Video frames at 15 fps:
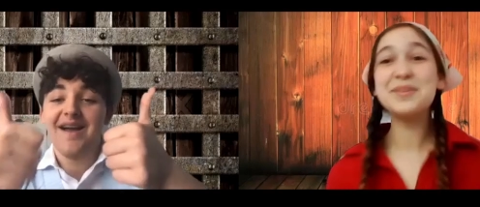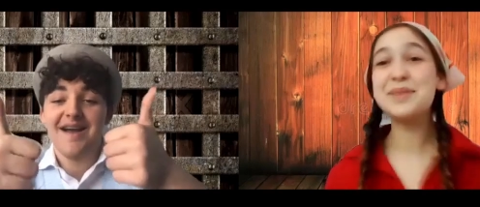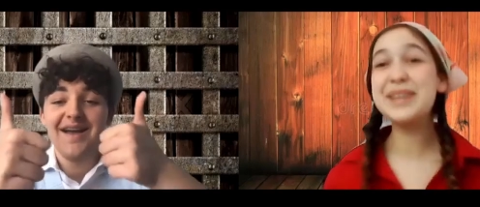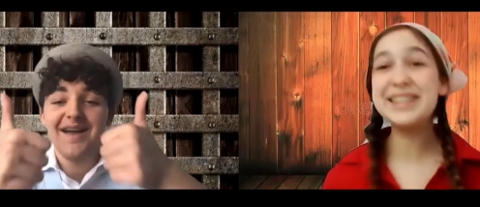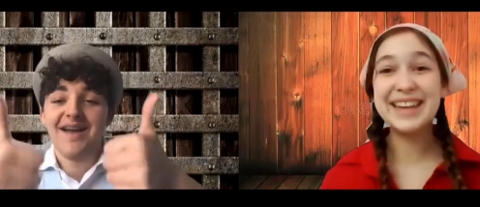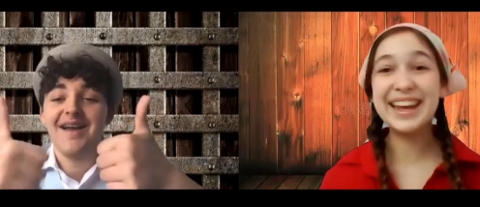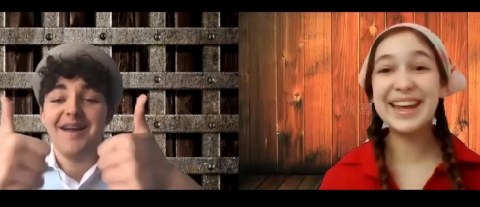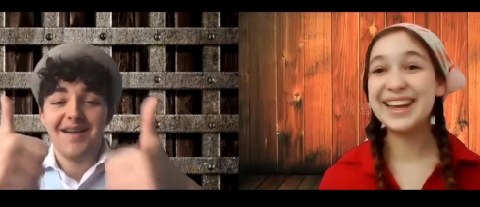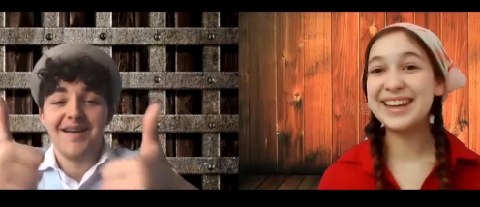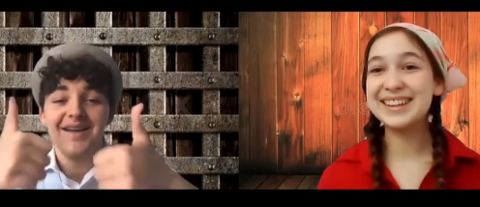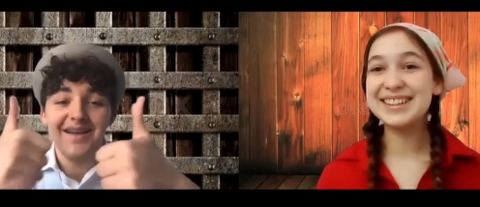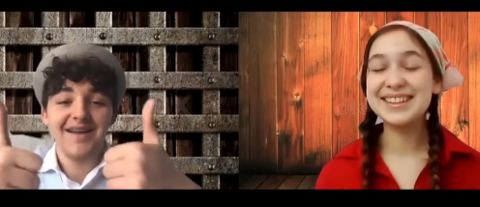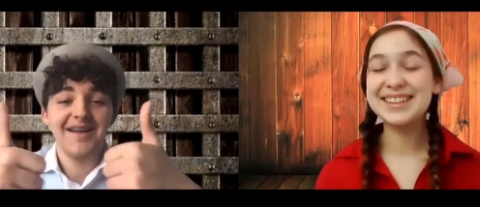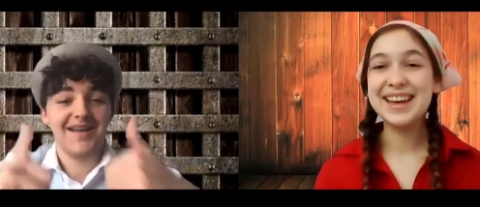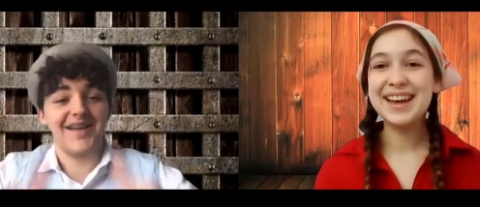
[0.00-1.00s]
Speaker 1: We did
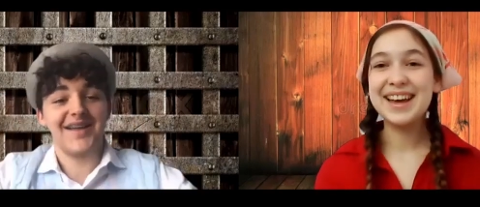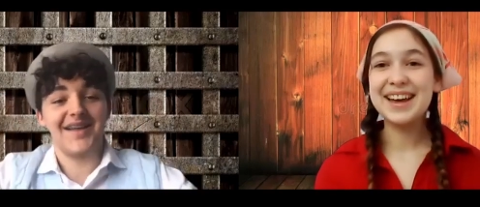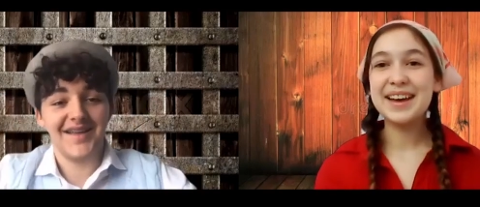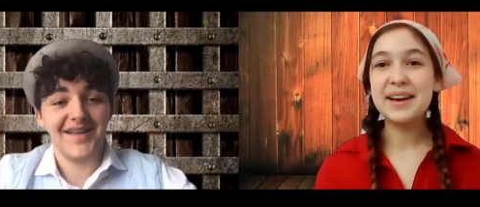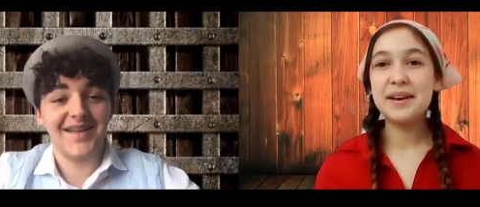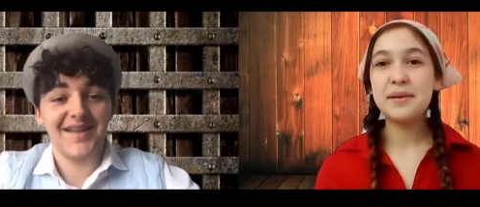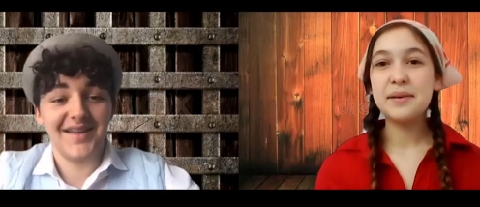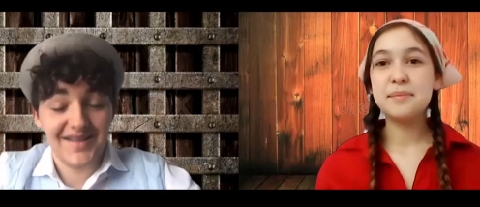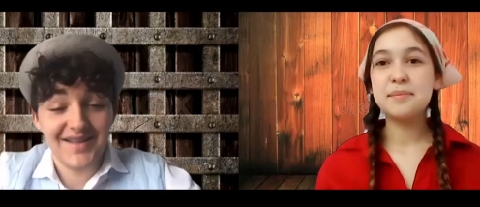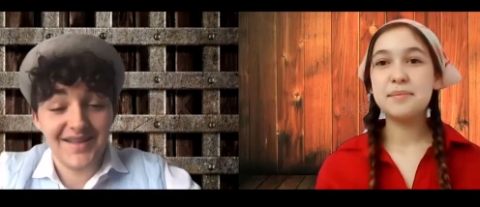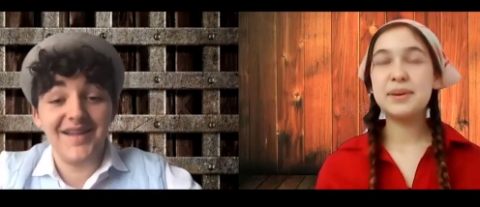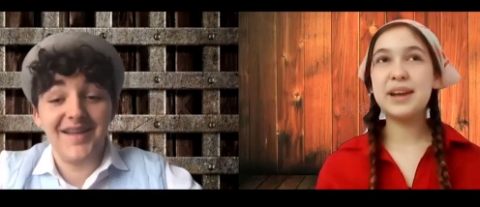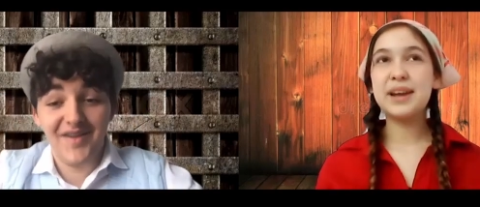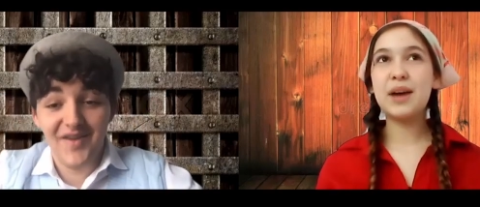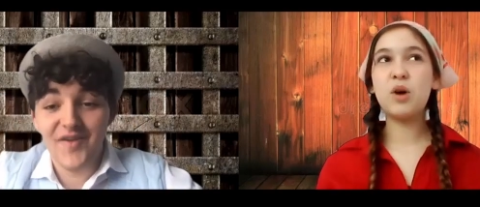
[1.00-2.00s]
it!
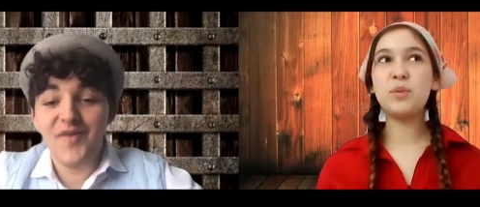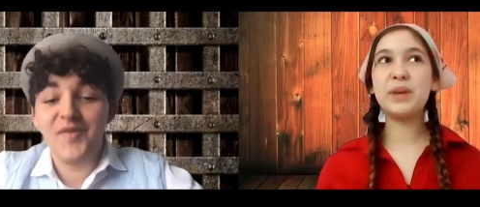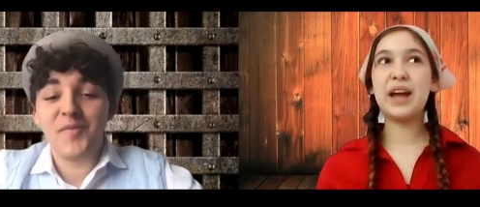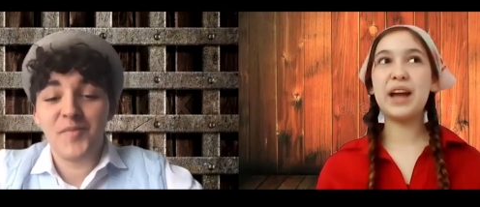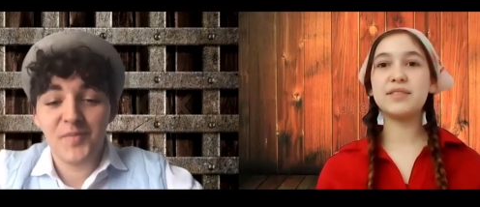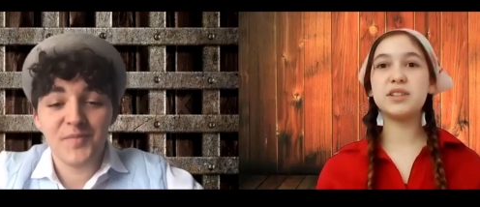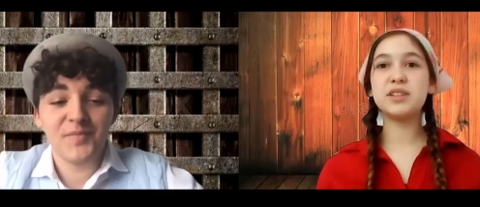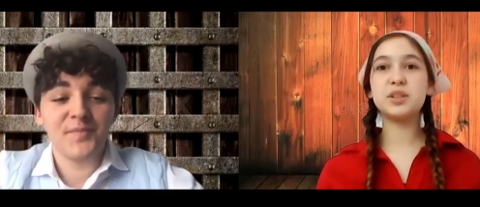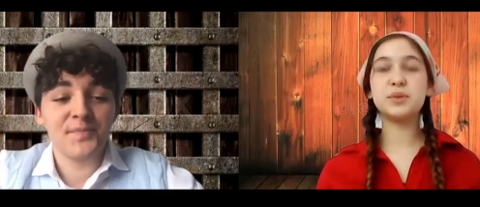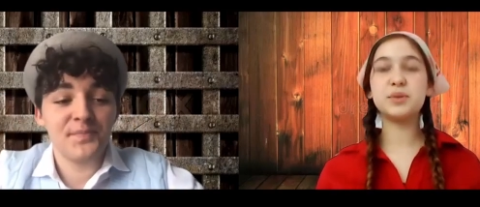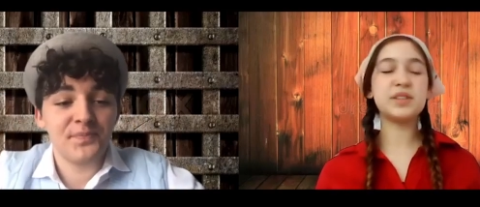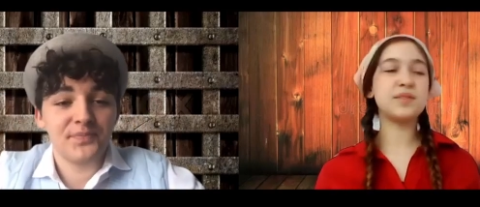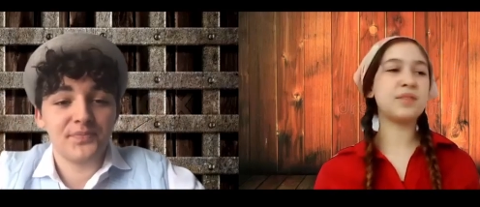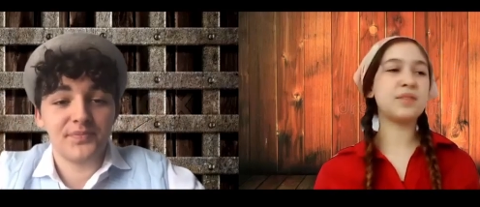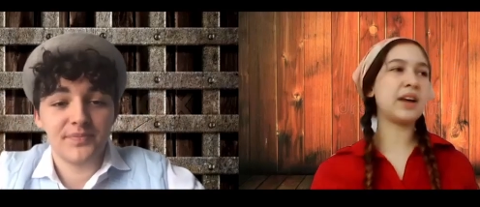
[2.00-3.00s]
But now all we have to do
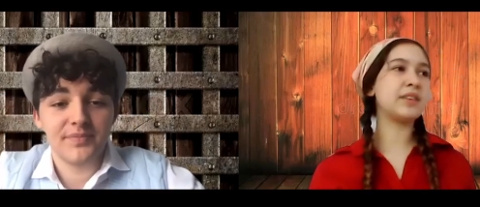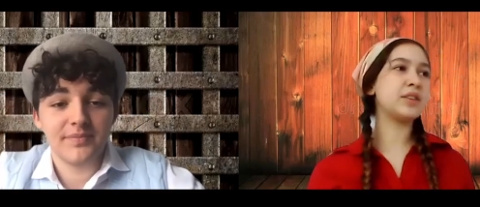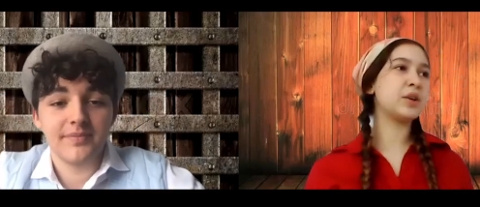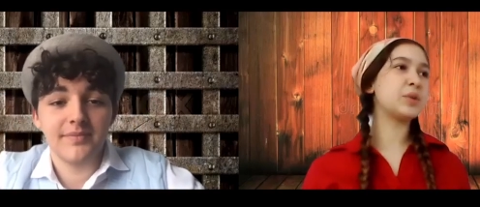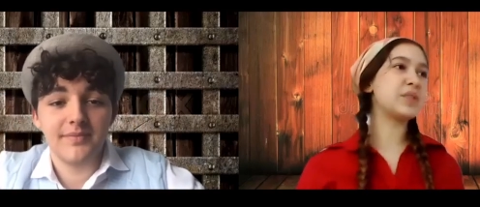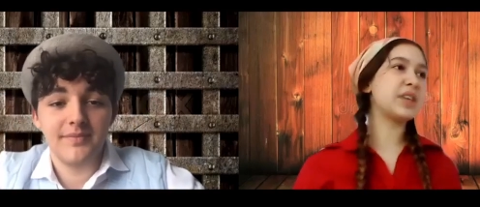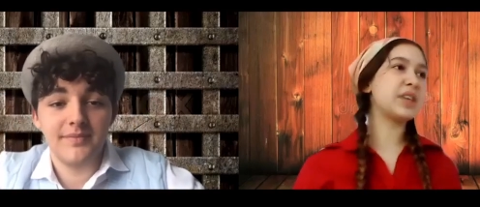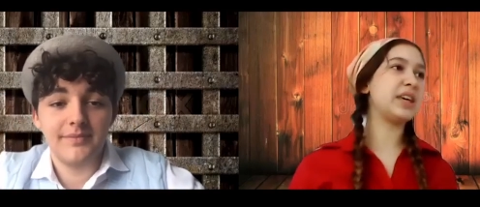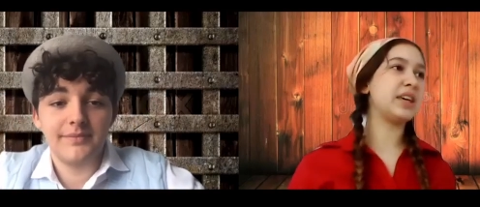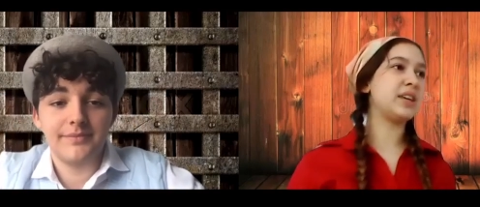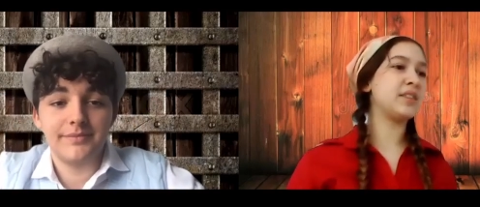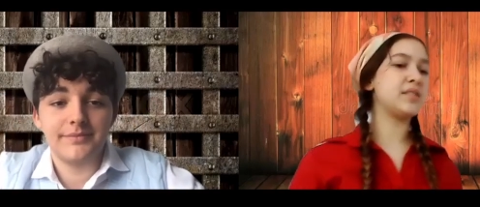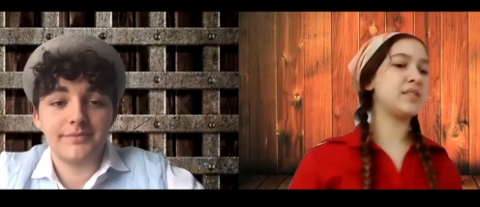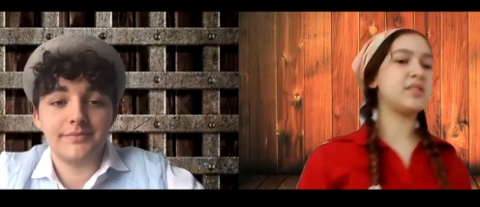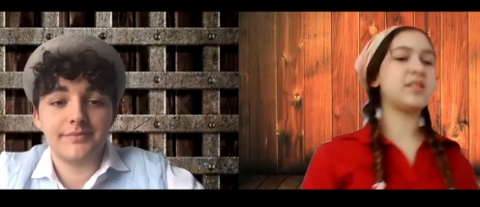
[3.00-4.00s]
is find those
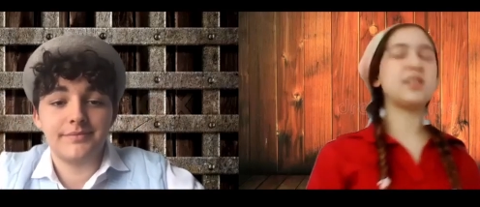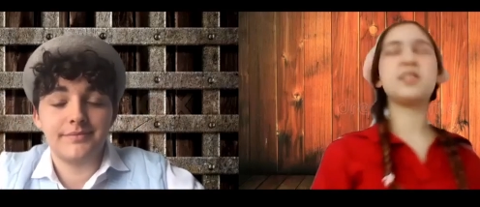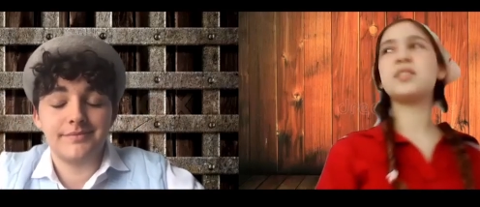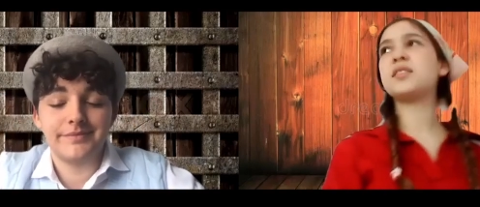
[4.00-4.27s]
keys.